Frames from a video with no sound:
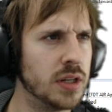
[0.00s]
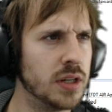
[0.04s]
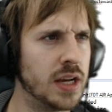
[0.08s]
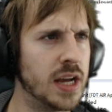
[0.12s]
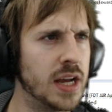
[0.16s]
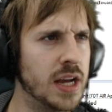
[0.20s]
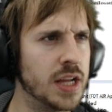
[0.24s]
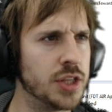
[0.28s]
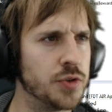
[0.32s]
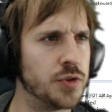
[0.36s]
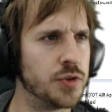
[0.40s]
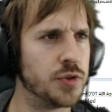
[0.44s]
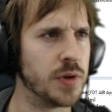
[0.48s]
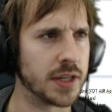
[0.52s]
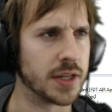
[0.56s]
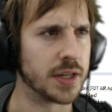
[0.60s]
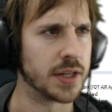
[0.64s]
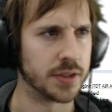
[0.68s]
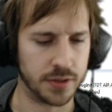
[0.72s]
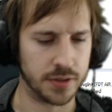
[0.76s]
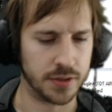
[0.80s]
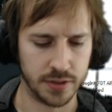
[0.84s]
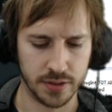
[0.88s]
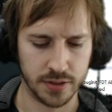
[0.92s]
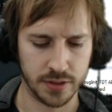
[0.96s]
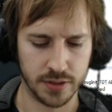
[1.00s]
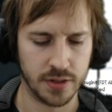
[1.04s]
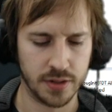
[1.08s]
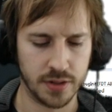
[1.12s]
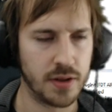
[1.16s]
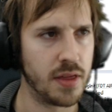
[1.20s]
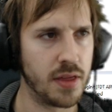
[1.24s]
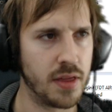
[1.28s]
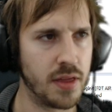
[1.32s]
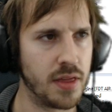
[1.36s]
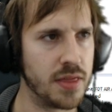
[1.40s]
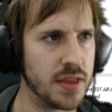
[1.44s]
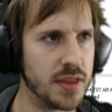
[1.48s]
Add to actor.
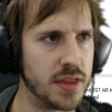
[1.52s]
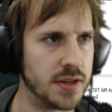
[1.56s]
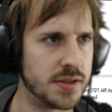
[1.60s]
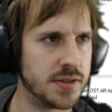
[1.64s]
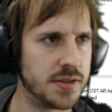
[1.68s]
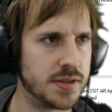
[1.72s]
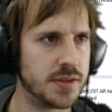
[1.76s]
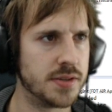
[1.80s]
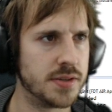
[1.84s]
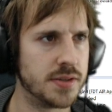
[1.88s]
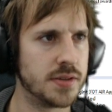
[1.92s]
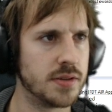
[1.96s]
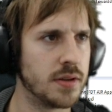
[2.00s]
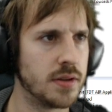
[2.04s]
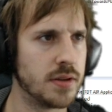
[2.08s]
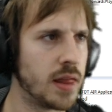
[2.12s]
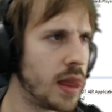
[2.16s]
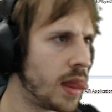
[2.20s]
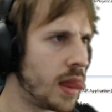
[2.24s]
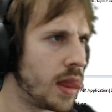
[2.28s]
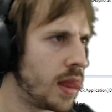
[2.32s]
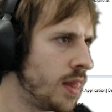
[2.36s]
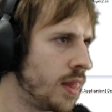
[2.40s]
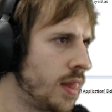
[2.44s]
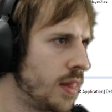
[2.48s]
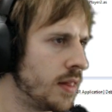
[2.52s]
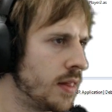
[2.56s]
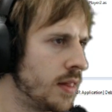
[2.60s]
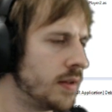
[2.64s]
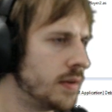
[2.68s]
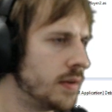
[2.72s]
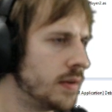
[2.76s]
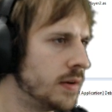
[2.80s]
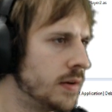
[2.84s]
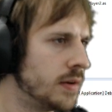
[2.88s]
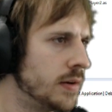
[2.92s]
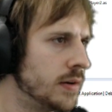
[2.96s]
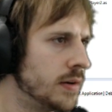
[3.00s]
This.
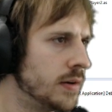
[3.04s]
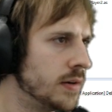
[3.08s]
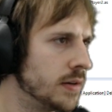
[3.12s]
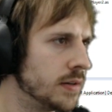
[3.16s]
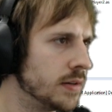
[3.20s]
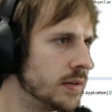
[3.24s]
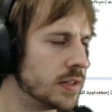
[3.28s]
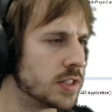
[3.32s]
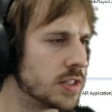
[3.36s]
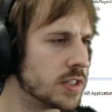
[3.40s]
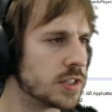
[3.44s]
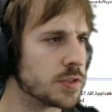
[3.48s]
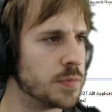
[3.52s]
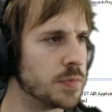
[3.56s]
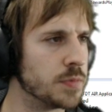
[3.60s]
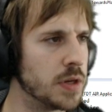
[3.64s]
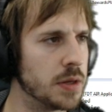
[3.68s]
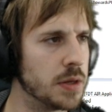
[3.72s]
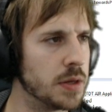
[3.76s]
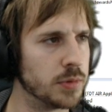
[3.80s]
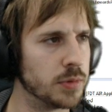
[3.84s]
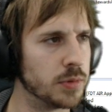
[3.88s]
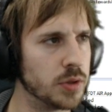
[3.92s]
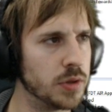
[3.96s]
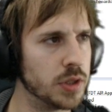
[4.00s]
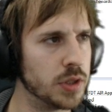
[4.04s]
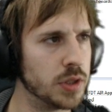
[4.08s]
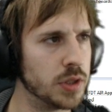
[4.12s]
That's what I mean.